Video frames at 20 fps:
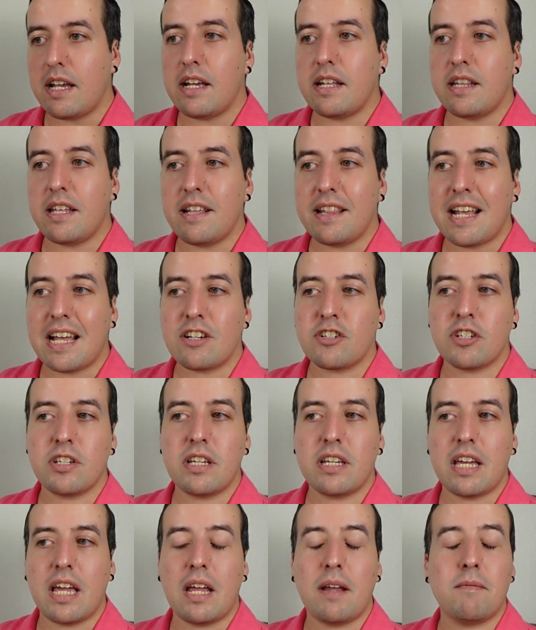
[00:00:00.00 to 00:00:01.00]
and these actually
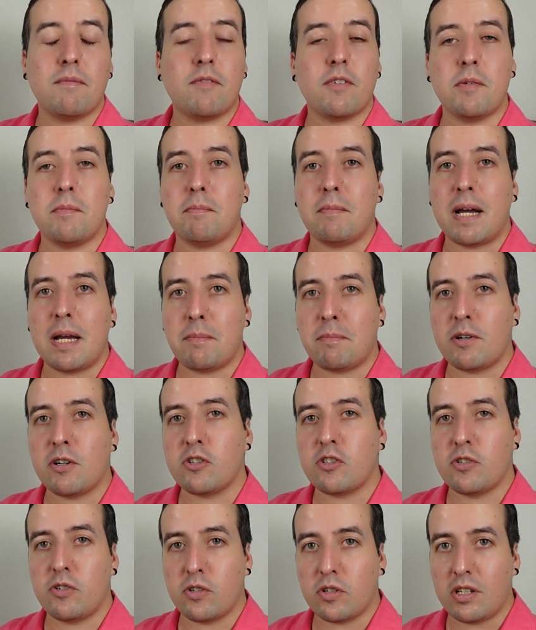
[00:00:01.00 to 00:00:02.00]
came from my
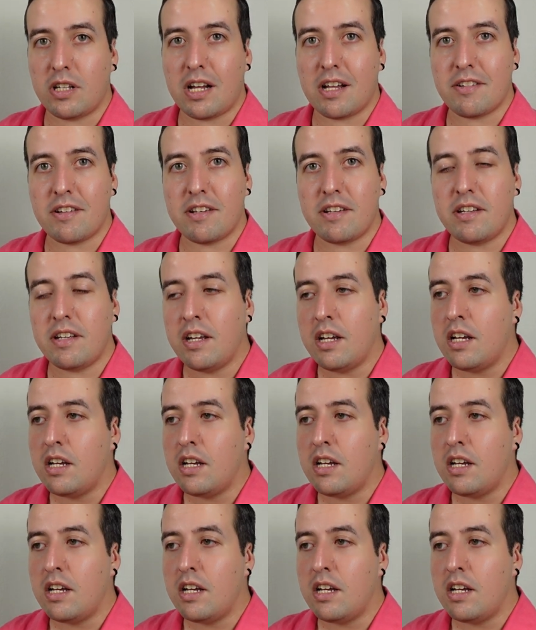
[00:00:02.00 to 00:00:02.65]
personal closet,